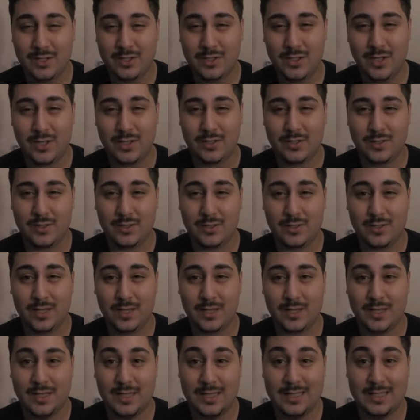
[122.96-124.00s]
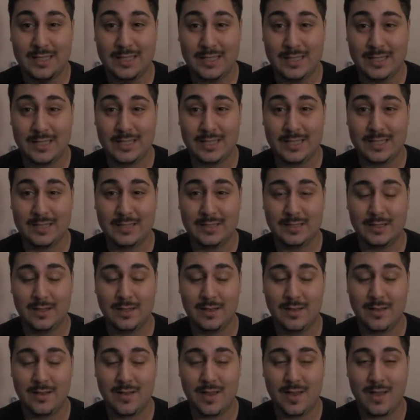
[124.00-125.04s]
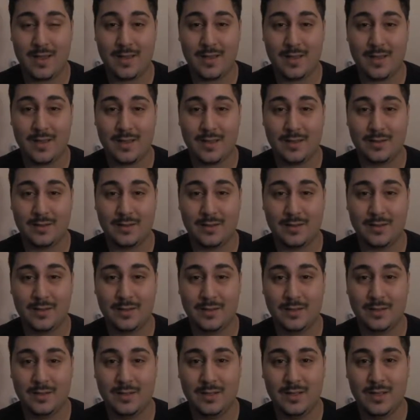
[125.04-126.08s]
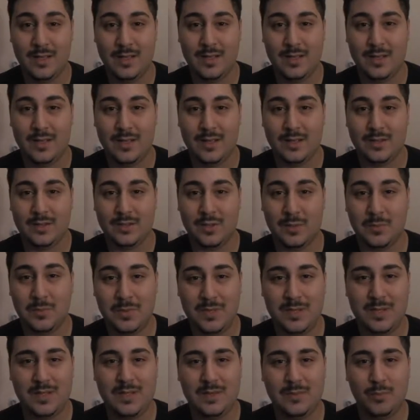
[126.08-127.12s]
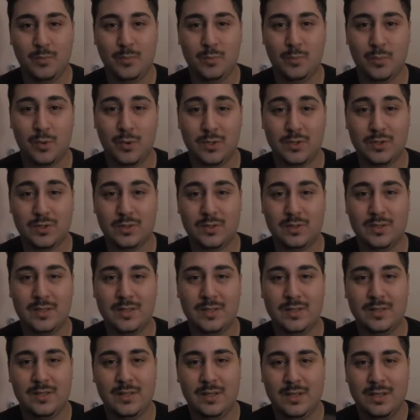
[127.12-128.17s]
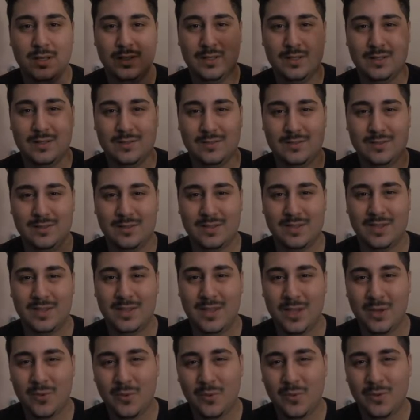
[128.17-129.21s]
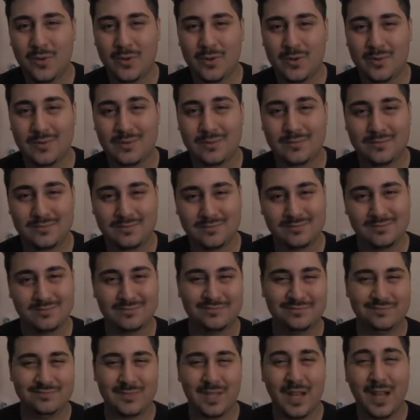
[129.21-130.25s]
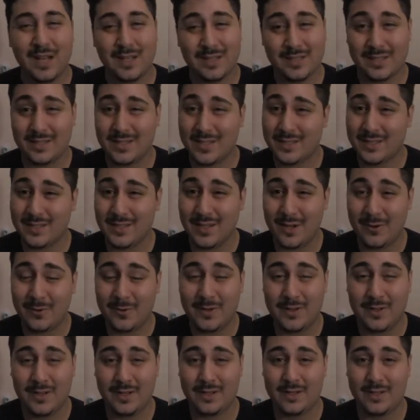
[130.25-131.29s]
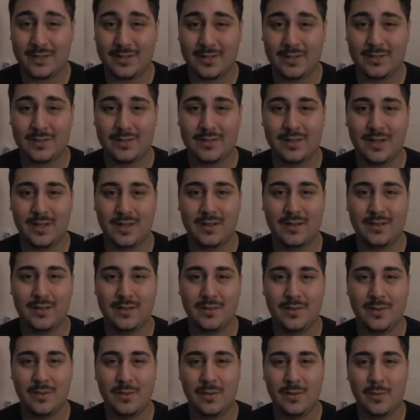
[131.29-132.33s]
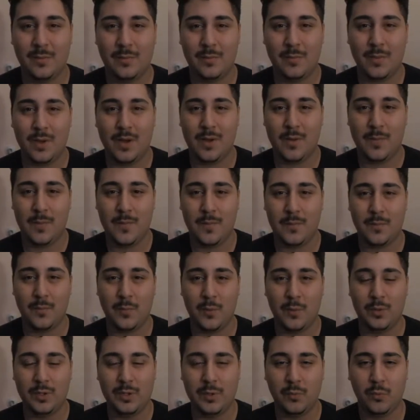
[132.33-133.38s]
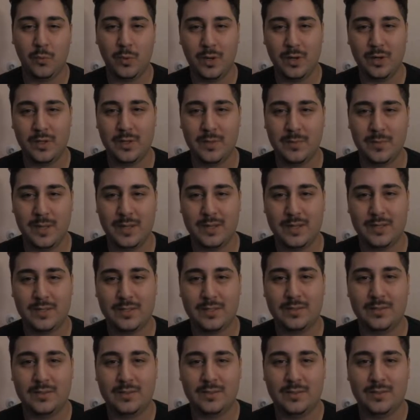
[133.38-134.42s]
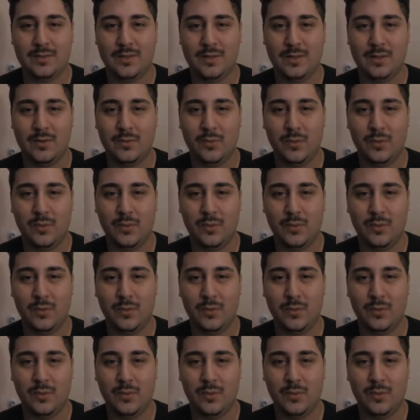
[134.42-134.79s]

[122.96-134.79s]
changes that they did. And to me, personally, they were unnecessary, I guess you can say. Only one of them, I guess you can, it